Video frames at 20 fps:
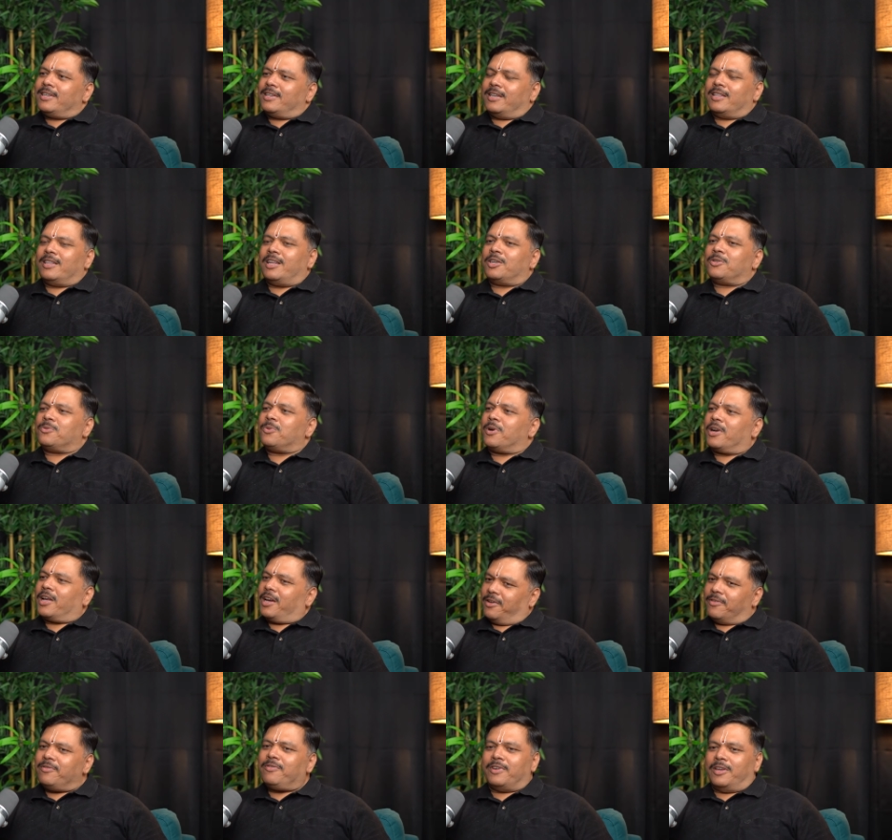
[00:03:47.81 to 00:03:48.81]
That's what I
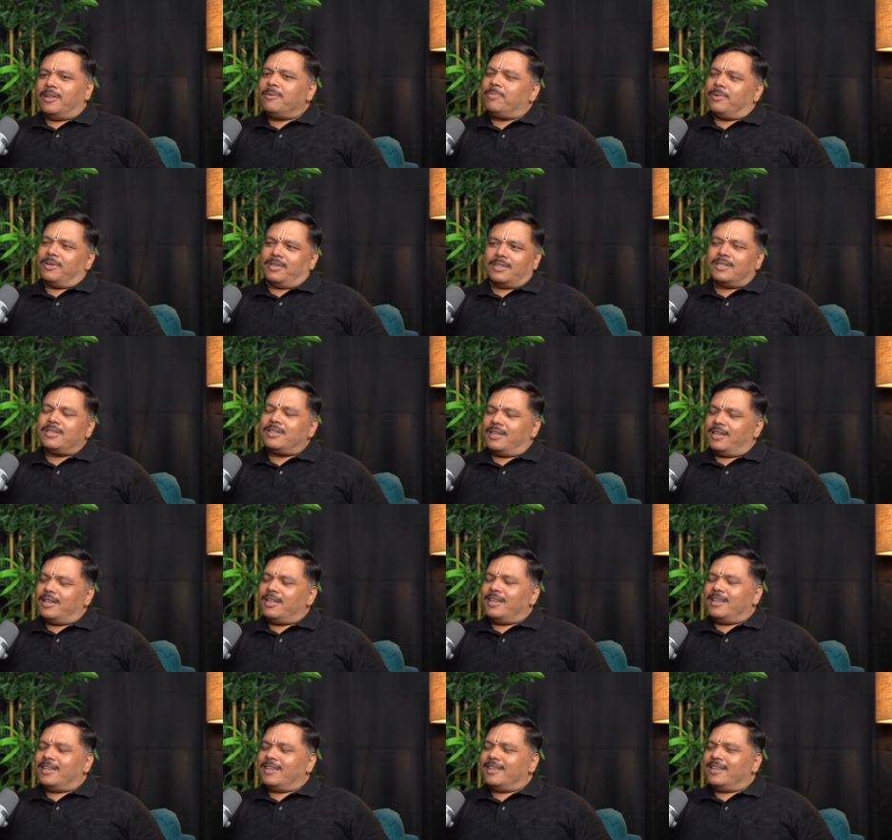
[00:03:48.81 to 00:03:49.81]
feel personally.
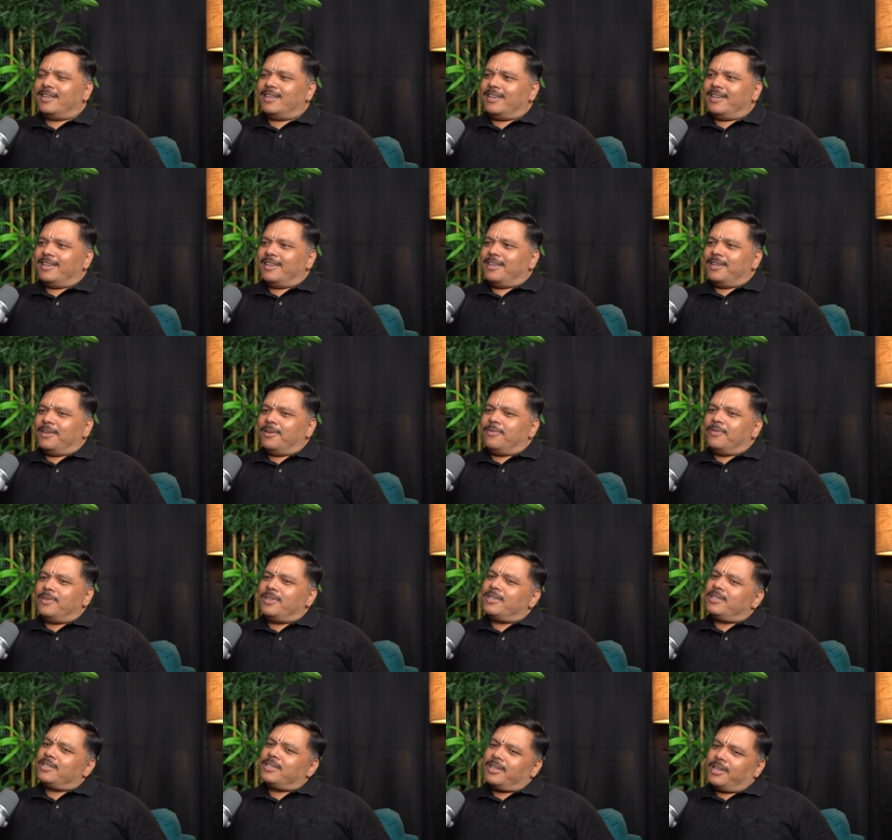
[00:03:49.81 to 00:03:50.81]
We
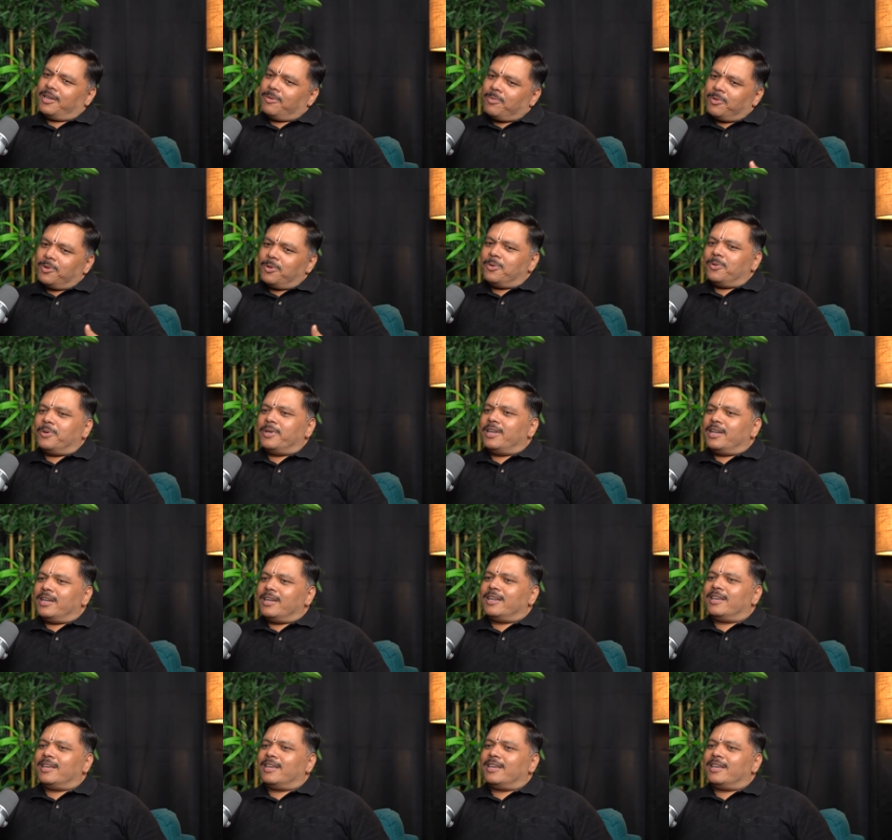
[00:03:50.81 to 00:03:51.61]
just keep on doing.